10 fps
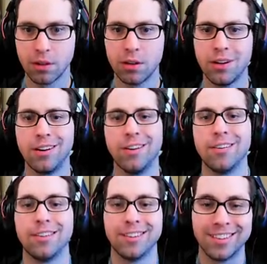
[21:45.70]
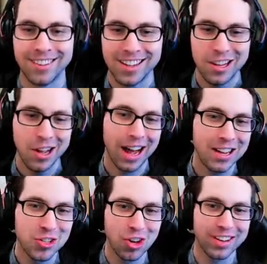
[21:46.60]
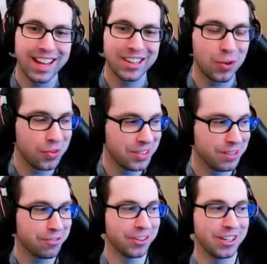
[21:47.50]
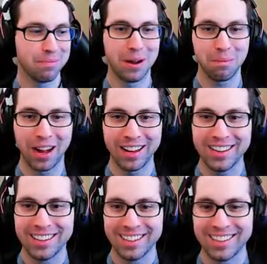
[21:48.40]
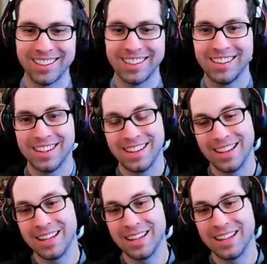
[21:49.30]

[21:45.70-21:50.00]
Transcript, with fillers: Oh, I saw that going differently in my mind. At